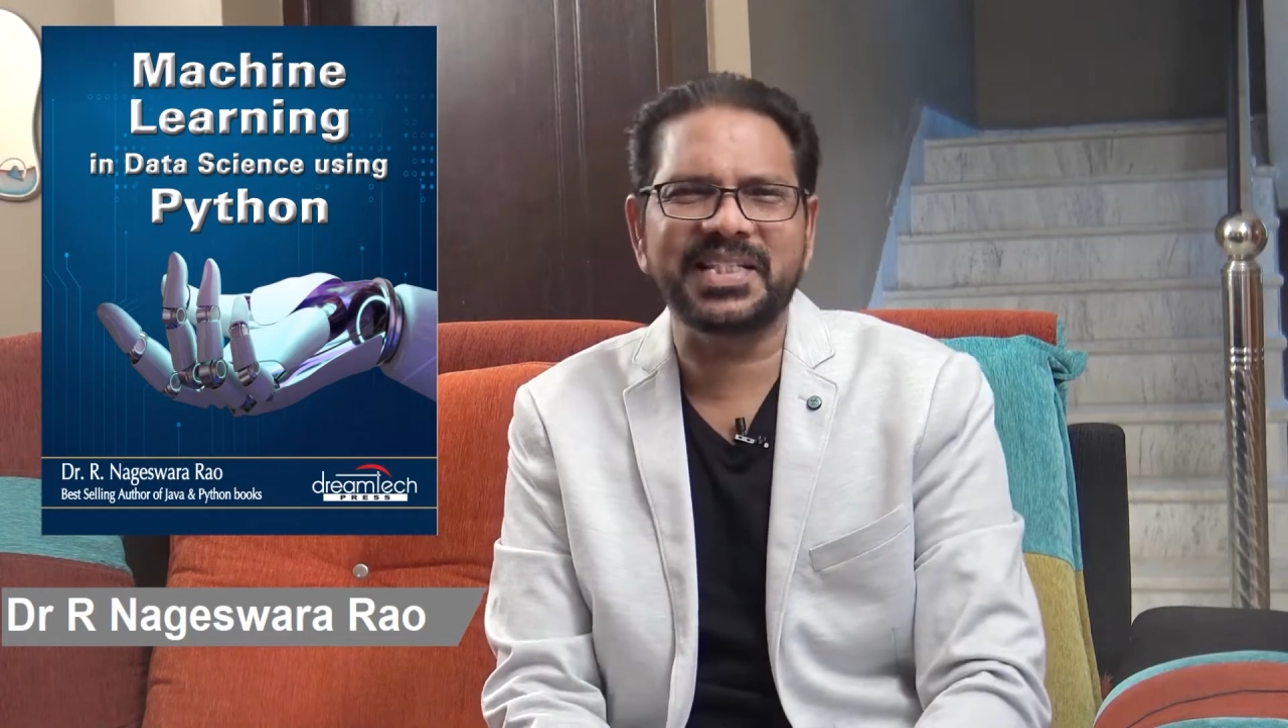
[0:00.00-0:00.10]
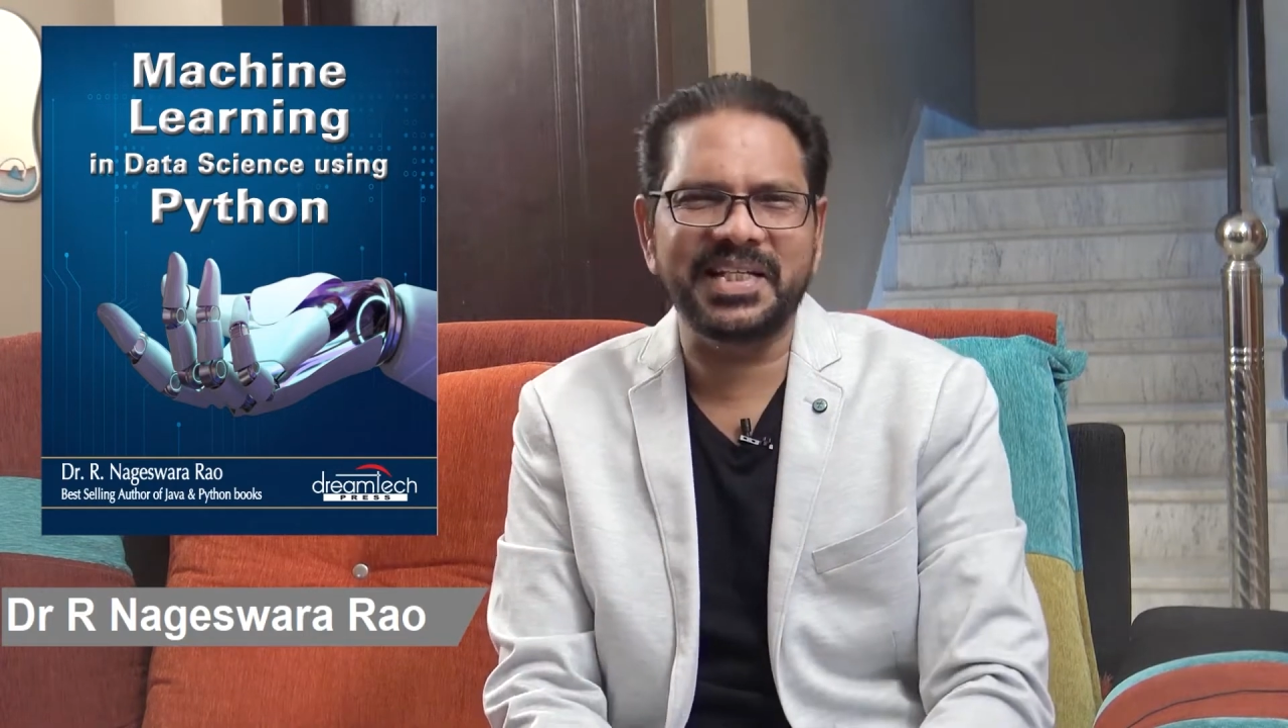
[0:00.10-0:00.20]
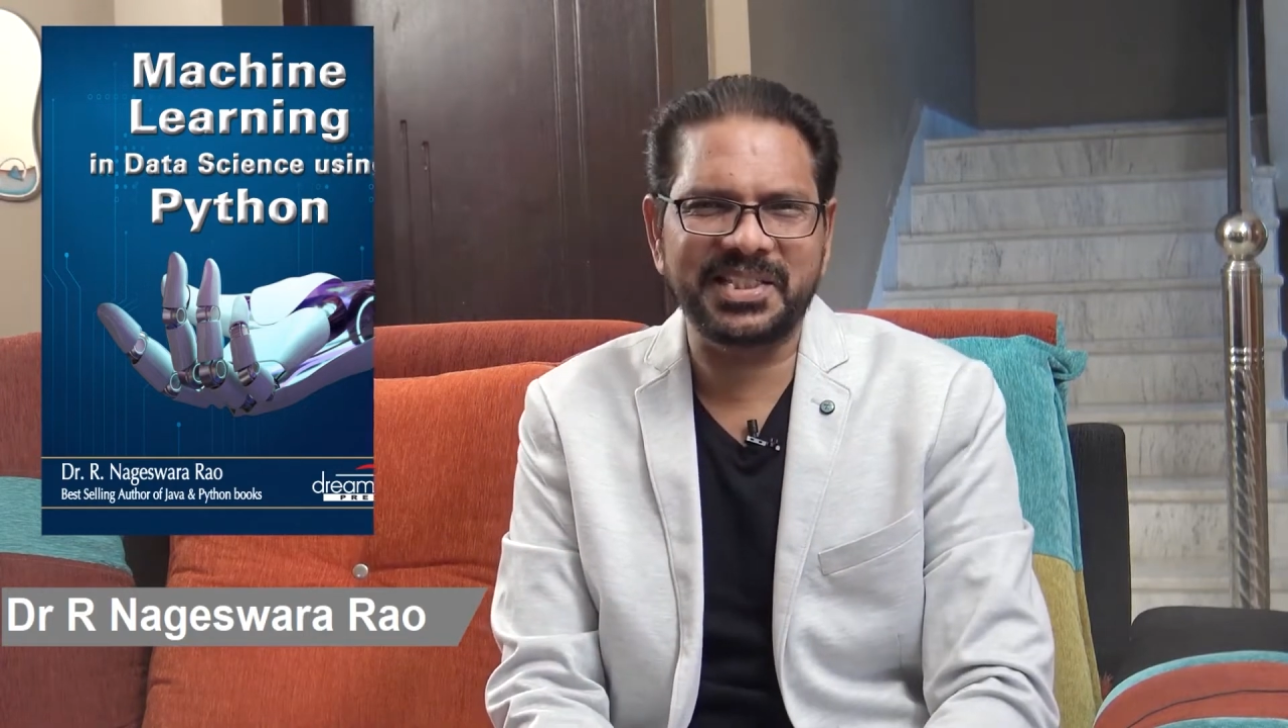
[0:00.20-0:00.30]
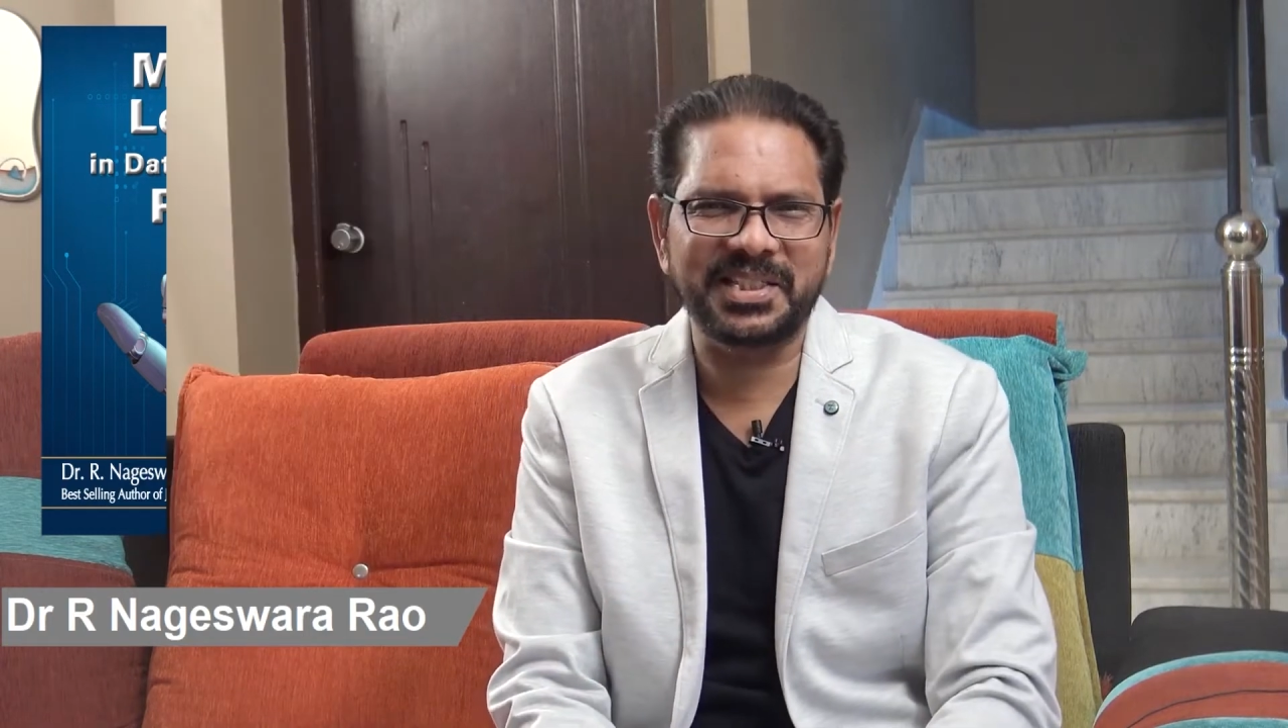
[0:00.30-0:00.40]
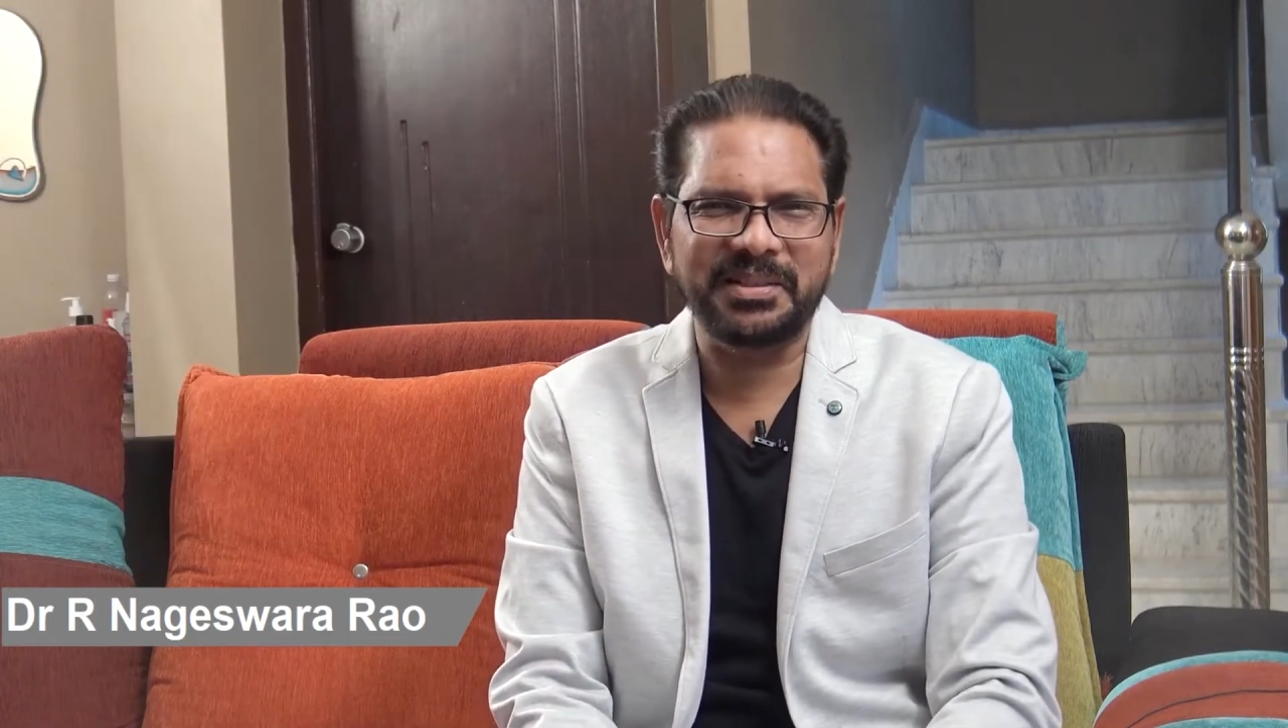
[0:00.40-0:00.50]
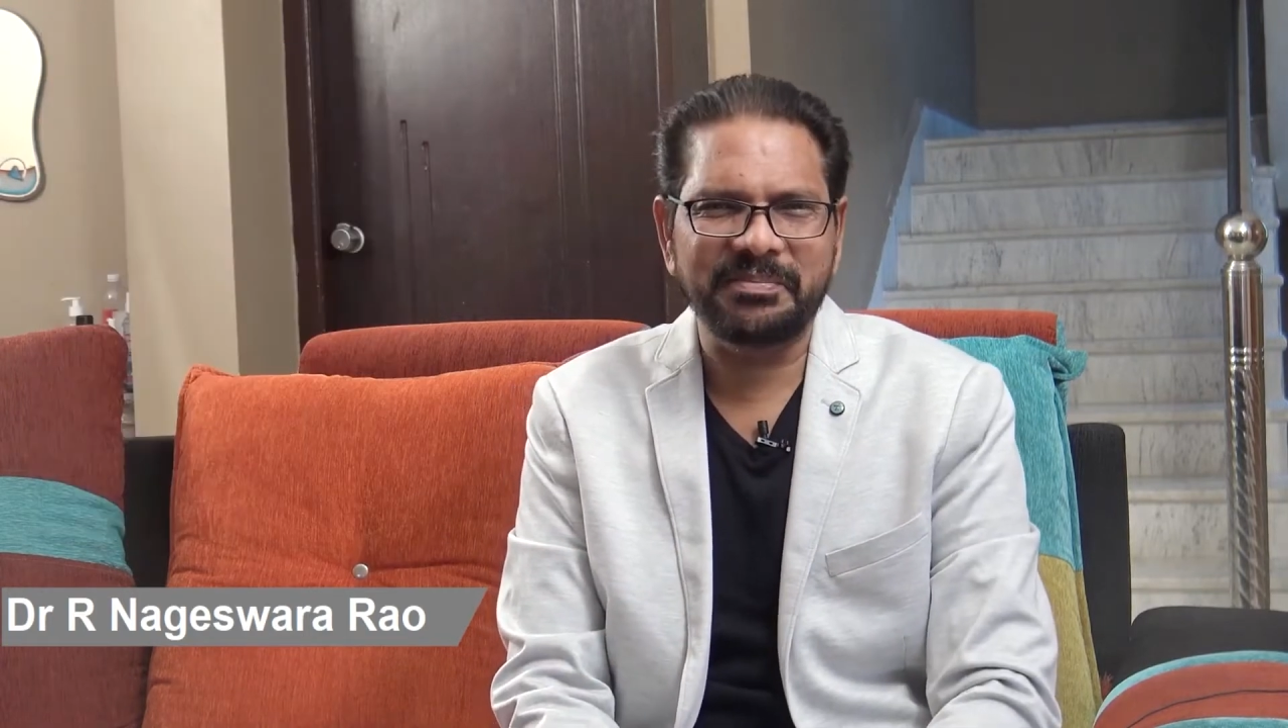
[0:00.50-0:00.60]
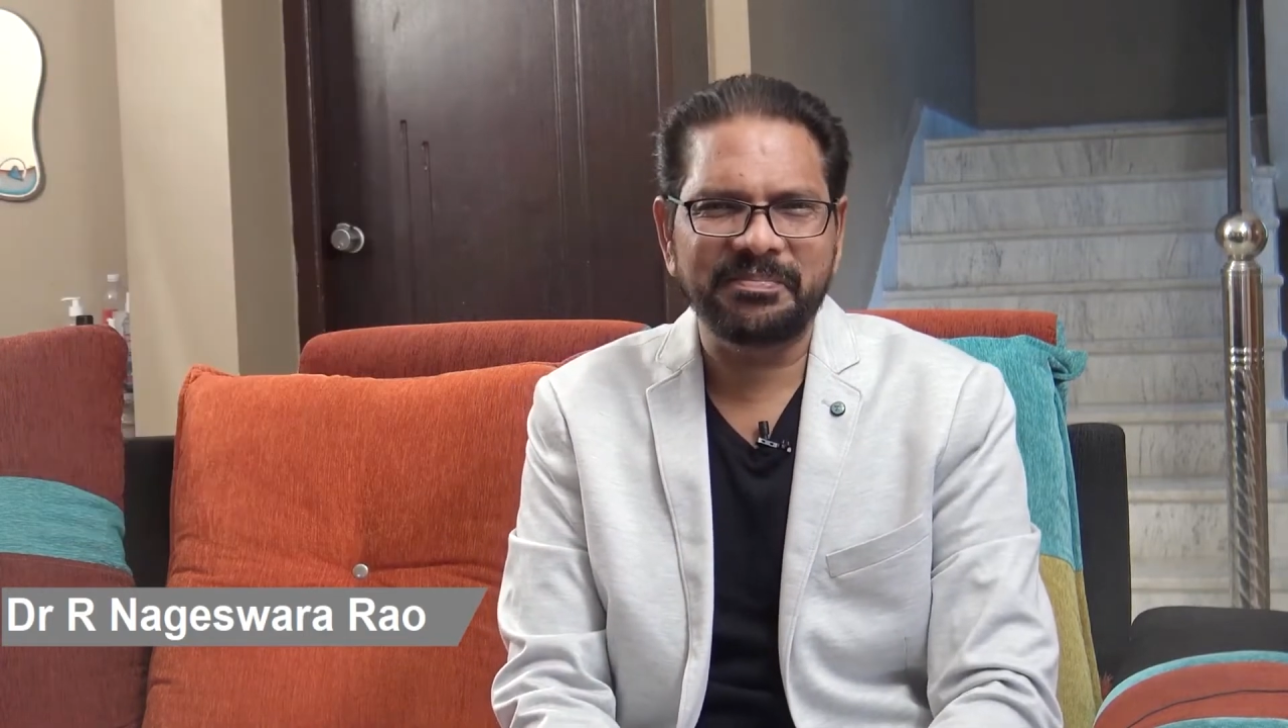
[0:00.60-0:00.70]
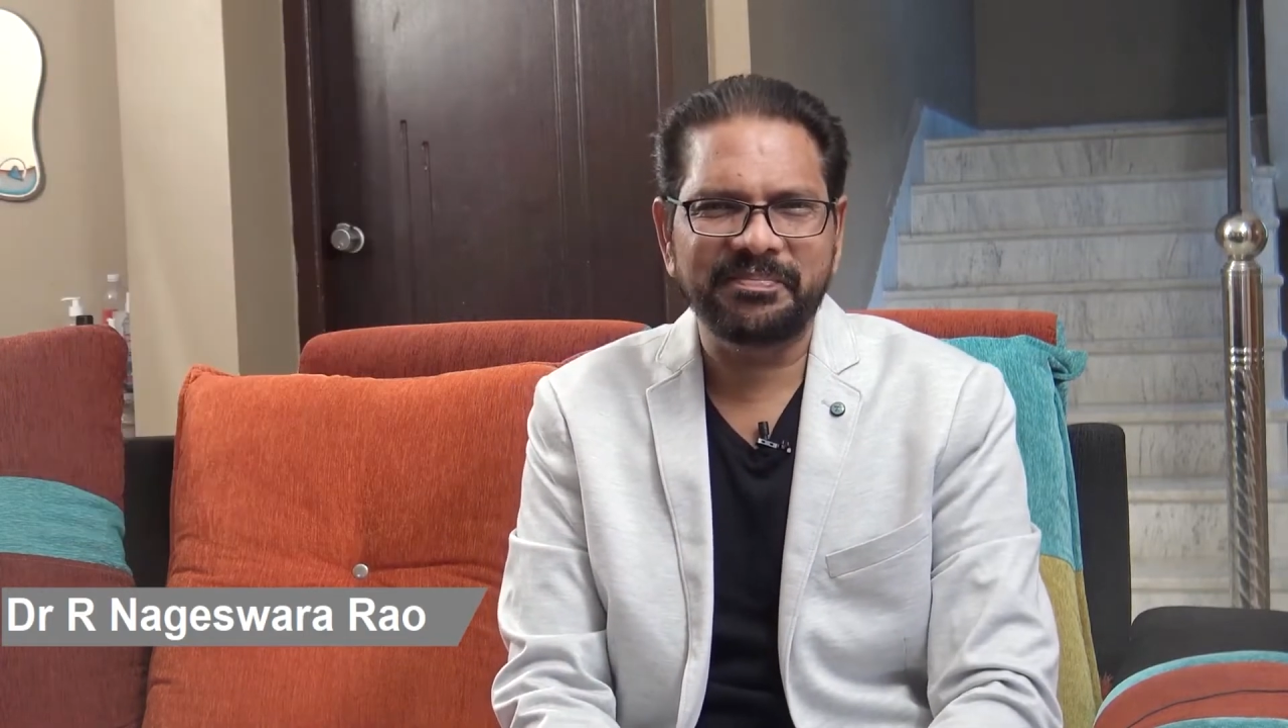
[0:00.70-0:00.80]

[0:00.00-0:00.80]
science.